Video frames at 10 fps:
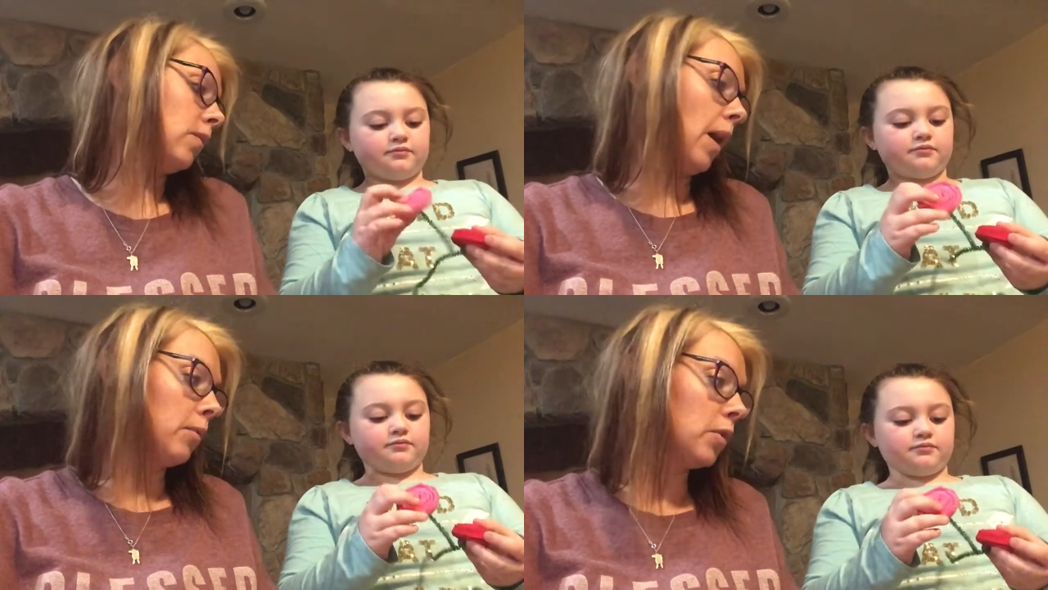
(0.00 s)

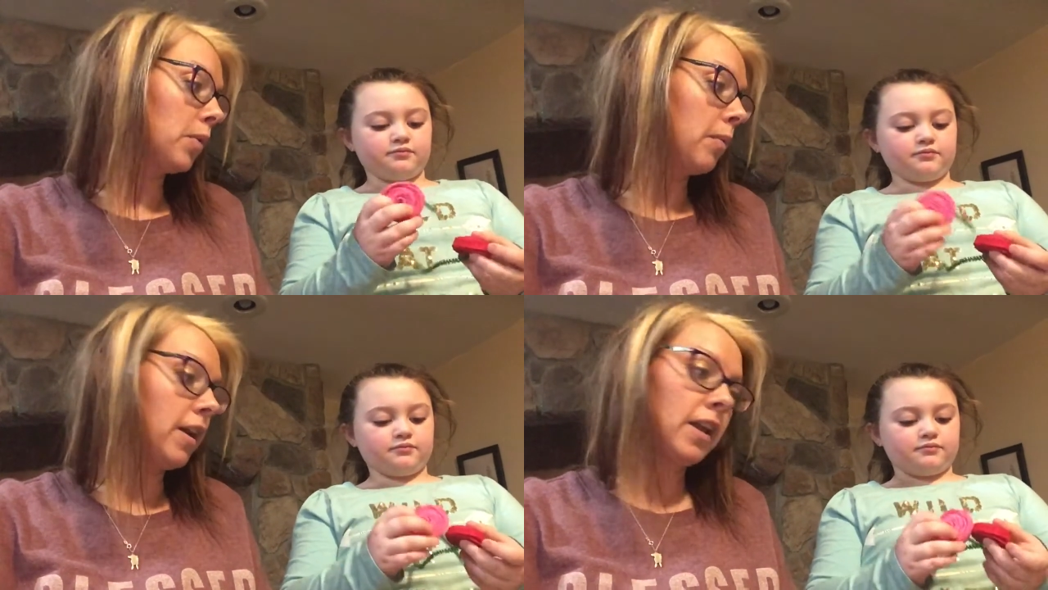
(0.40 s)
Speaker 1: I'm going to
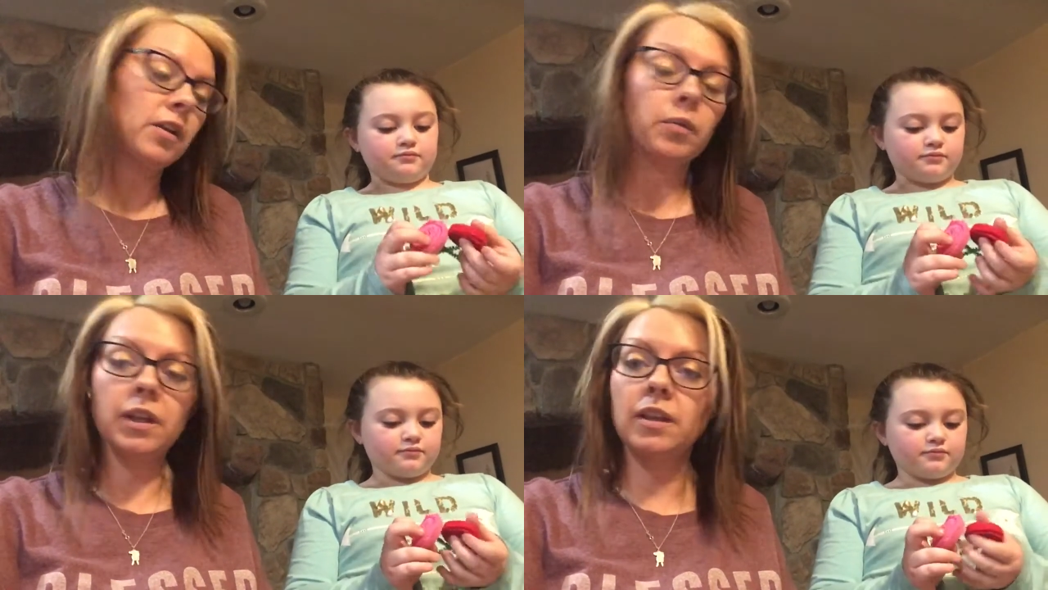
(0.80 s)
put mine
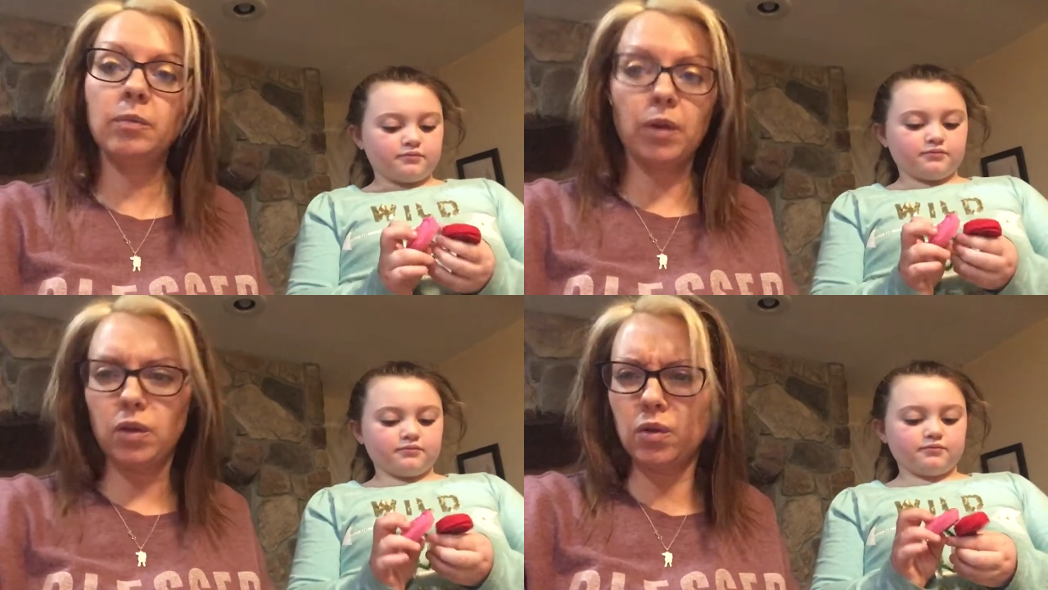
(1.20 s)
on a
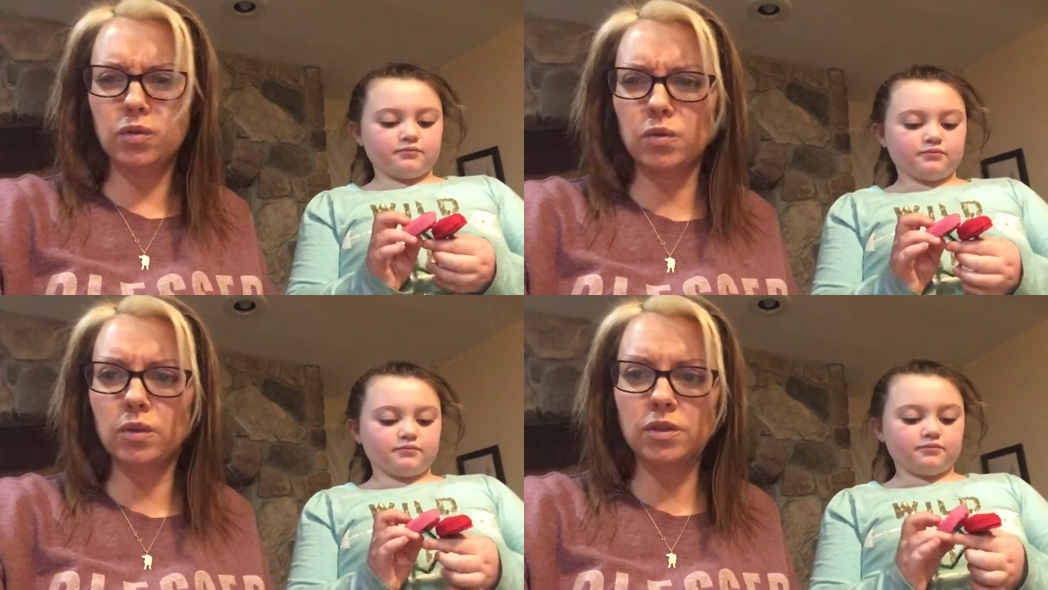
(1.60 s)
wreath, but you
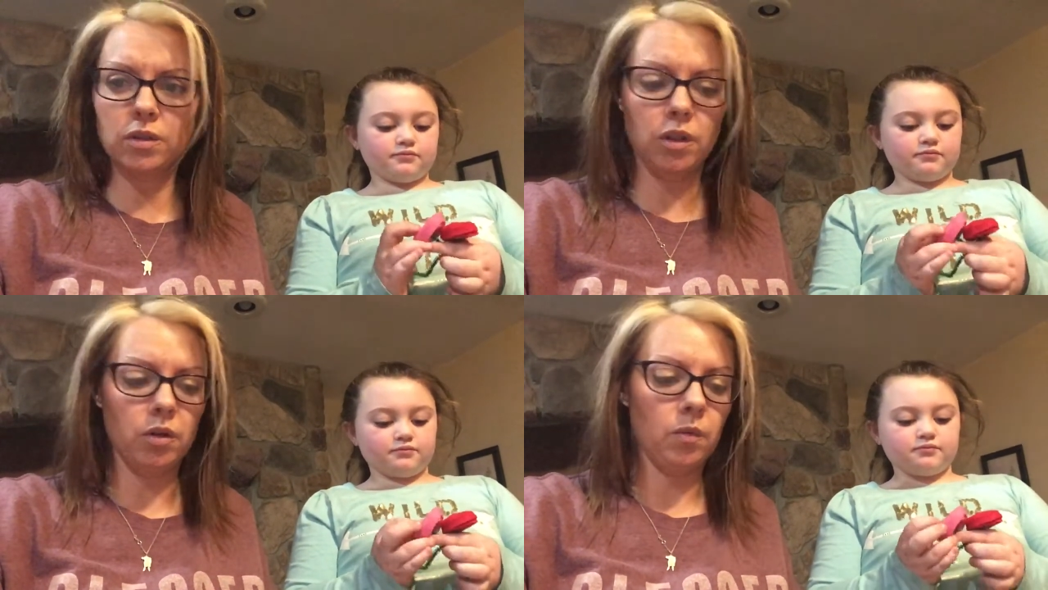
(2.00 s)
could do it
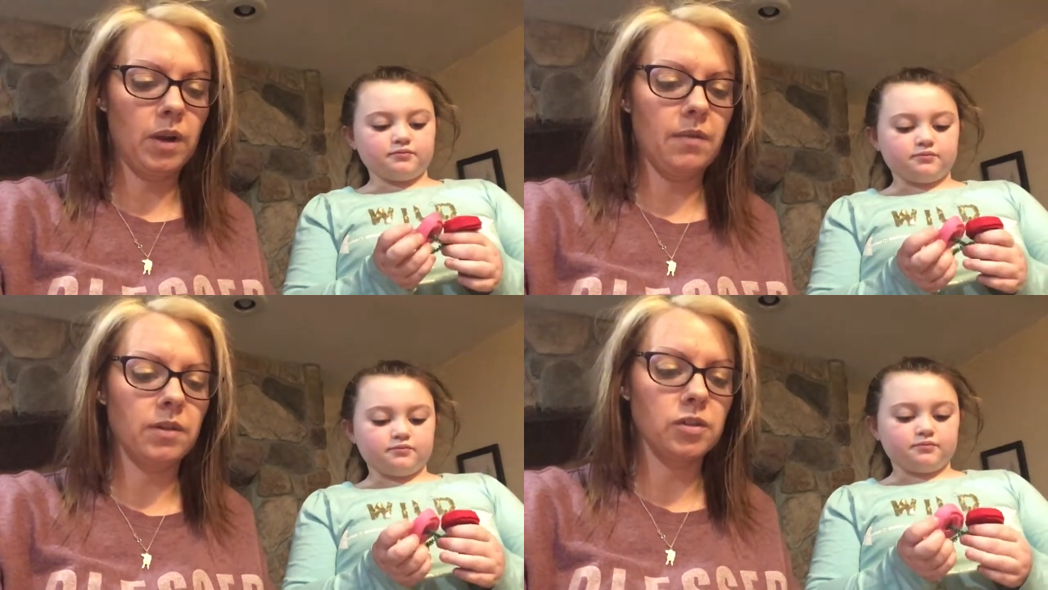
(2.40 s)
to, you know,
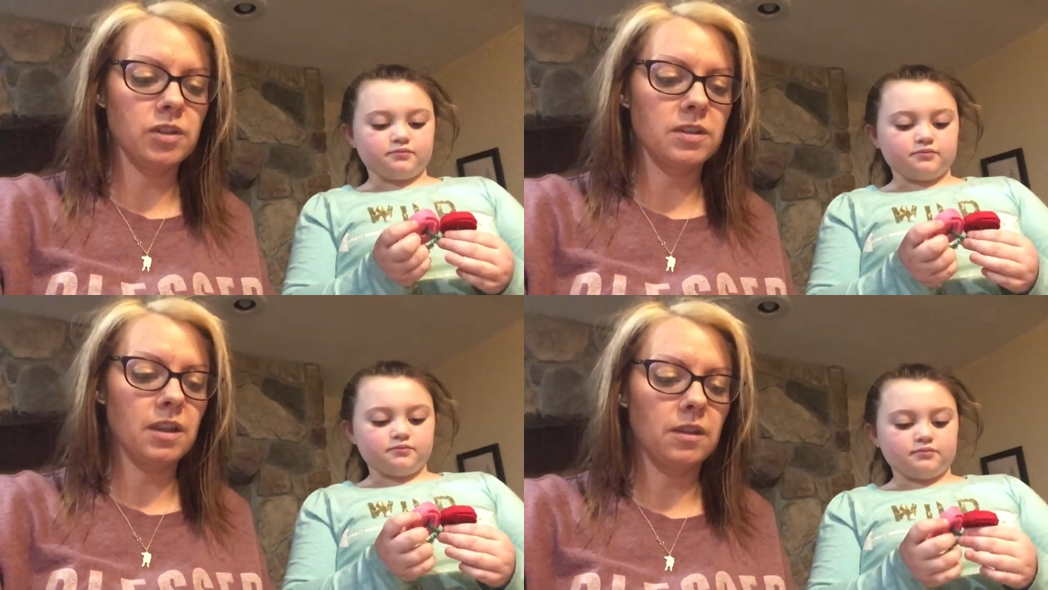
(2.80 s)
whatever,
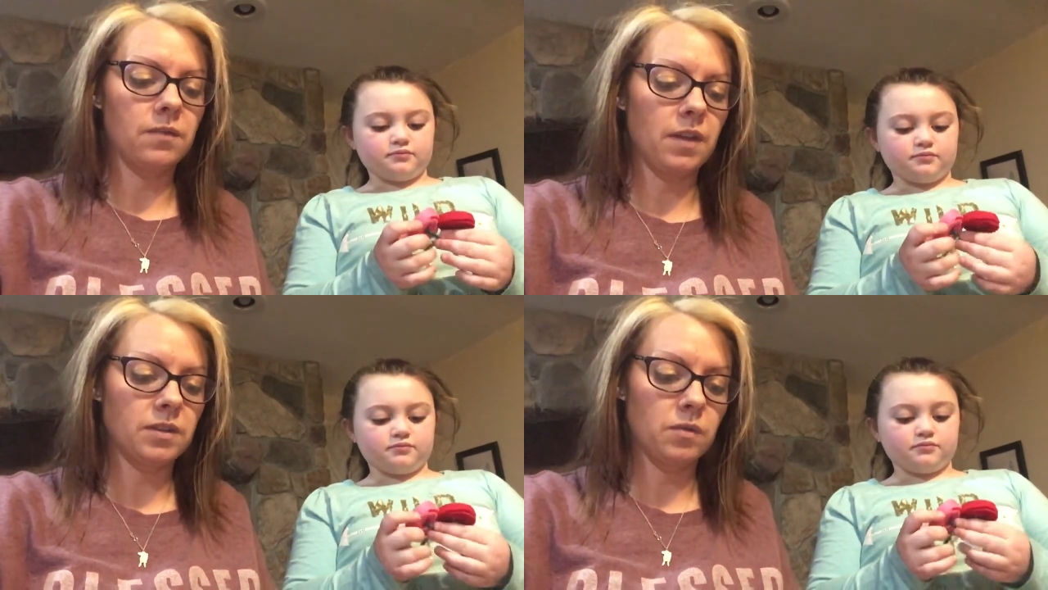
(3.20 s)
just like the
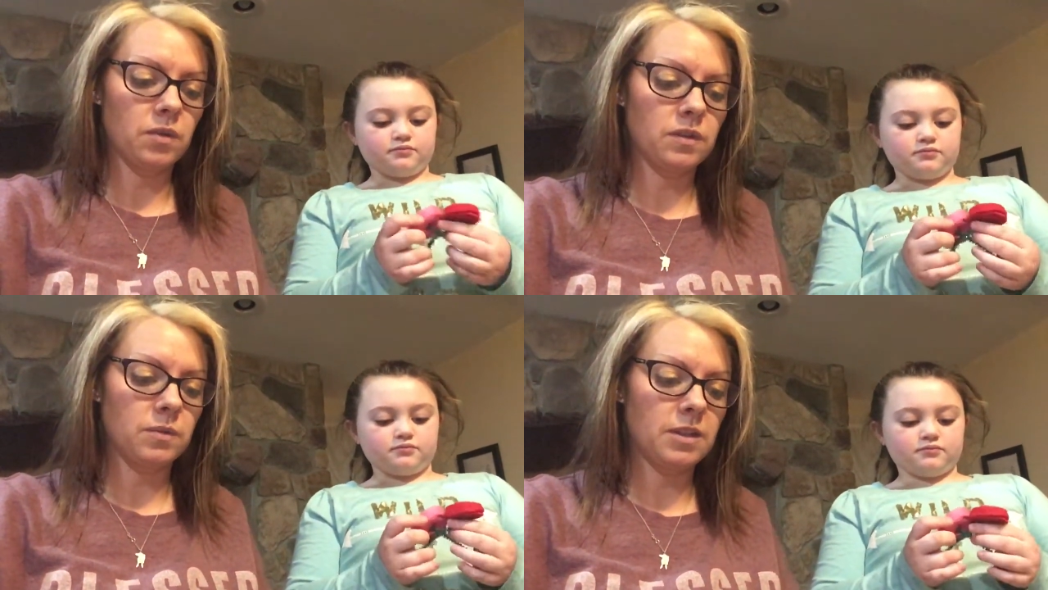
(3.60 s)
felted
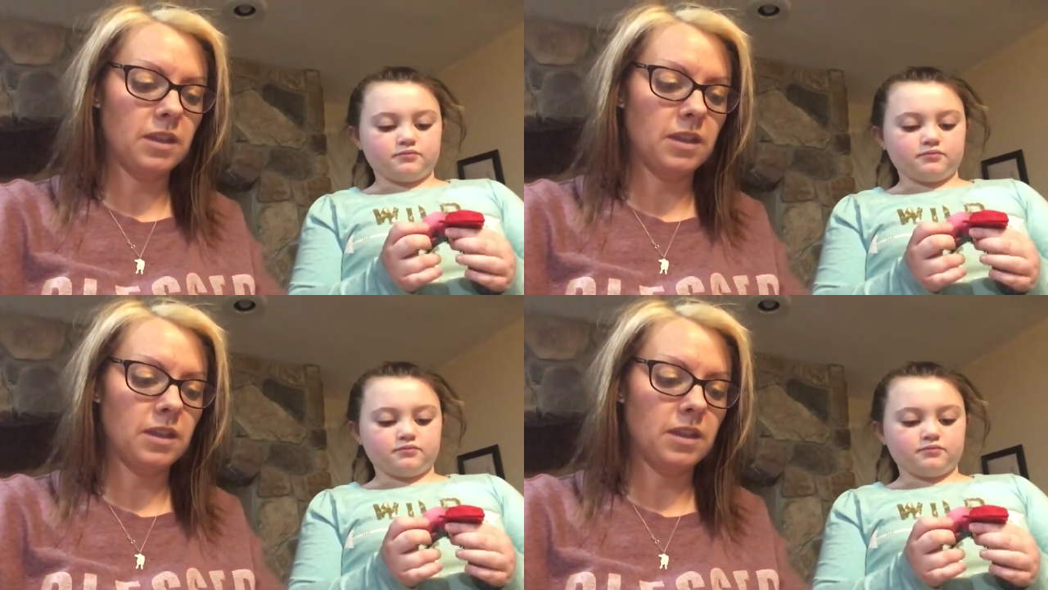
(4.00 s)
roses we